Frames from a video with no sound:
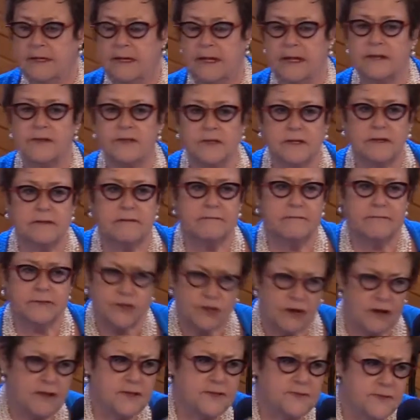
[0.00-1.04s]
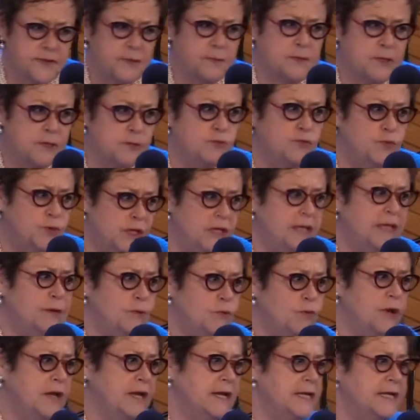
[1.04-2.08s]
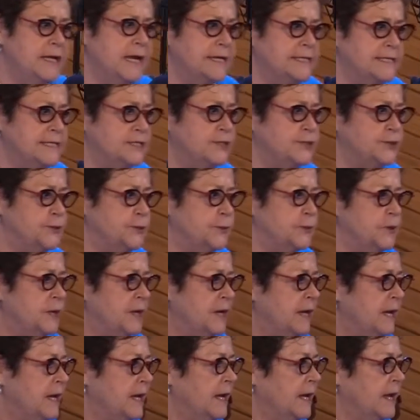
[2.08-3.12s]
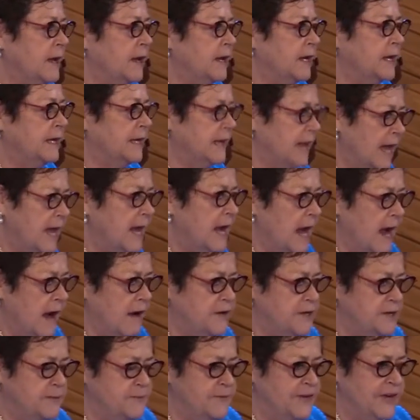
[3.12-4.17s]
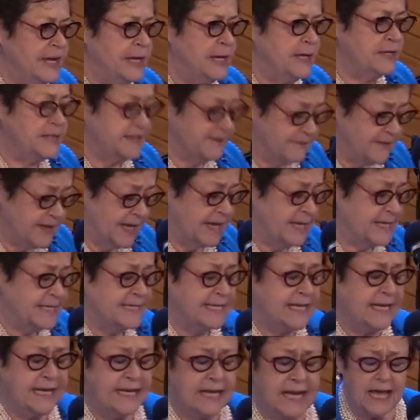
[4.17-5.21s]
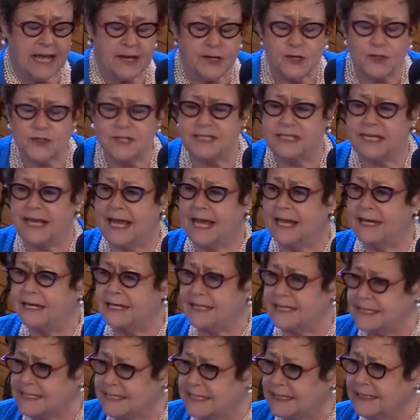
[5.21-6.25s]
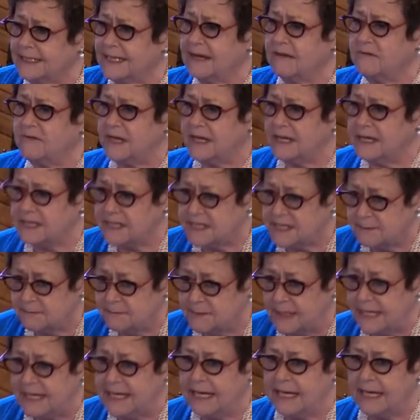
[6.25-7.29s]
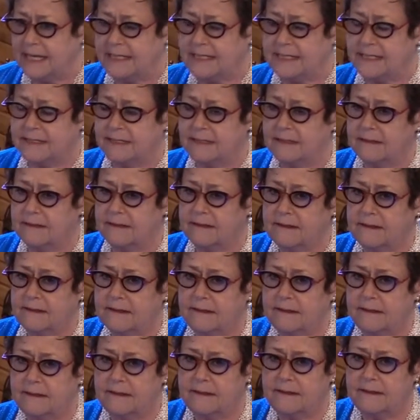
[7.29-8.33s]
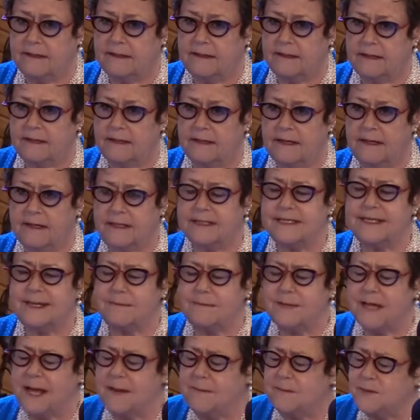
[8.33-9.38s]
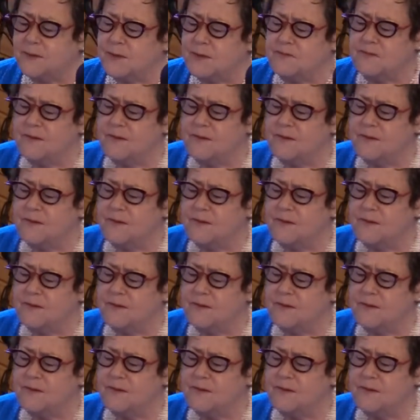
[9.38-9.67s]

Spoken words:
And Charles Fillmore really wanted us to get our divinity understand it and to live it and to be it. And sometimes we